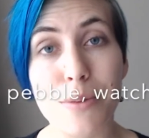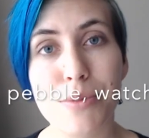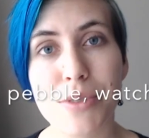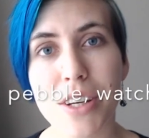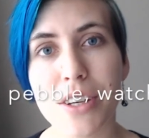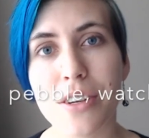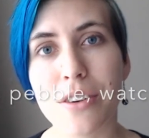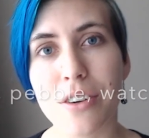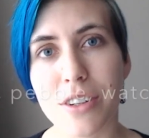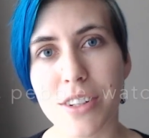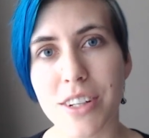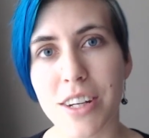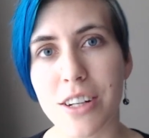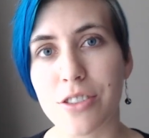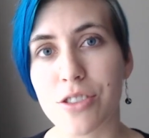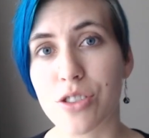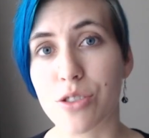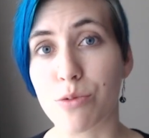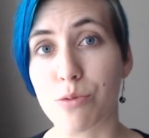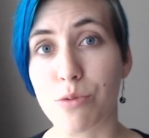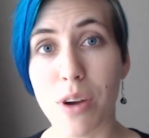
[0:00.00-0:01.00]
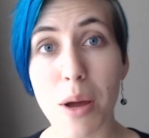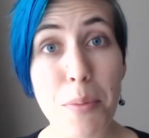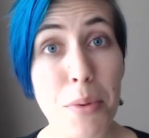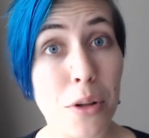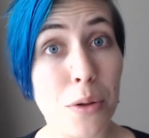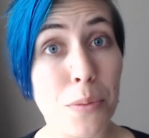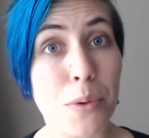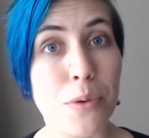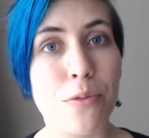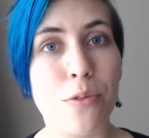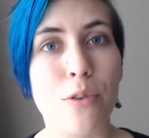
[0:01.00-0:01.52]
update your account to
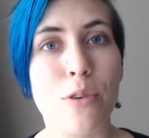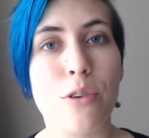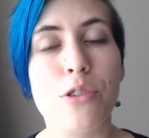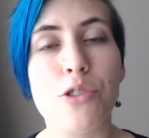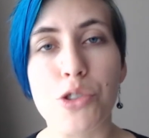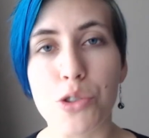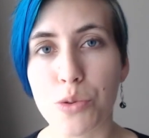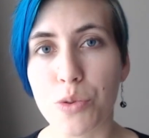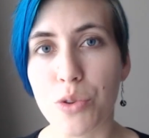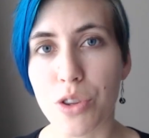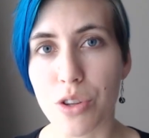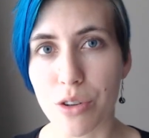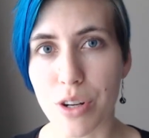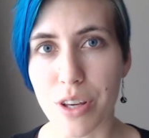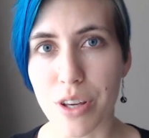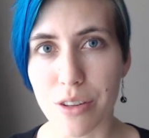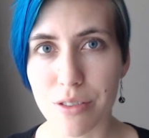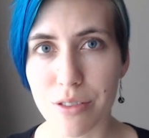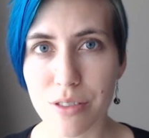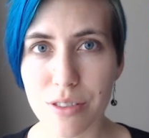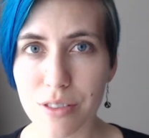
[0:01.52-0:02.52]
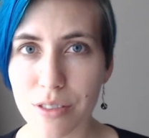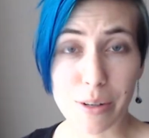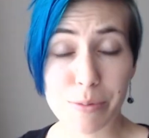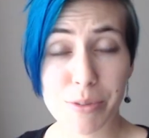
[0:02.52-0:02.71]
Rebble before June thirtieth.